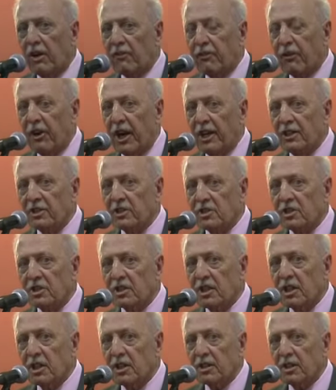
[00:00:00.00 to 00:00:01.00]
our
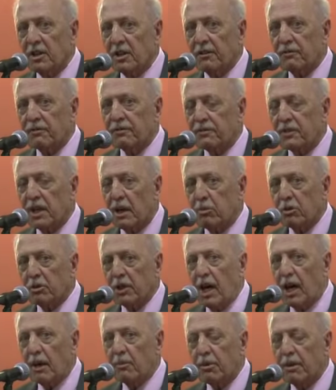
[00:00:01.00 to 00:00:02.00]
friends that have doubled
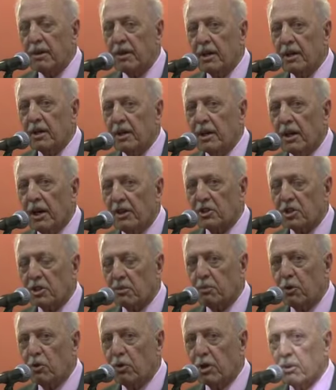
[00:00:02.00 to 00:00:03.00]
up and
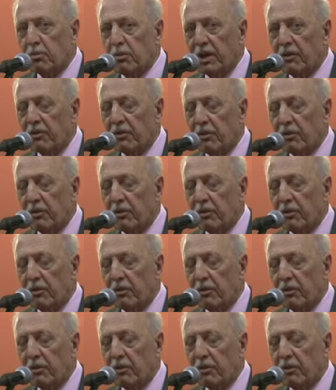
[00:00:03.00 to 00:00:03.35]
supported me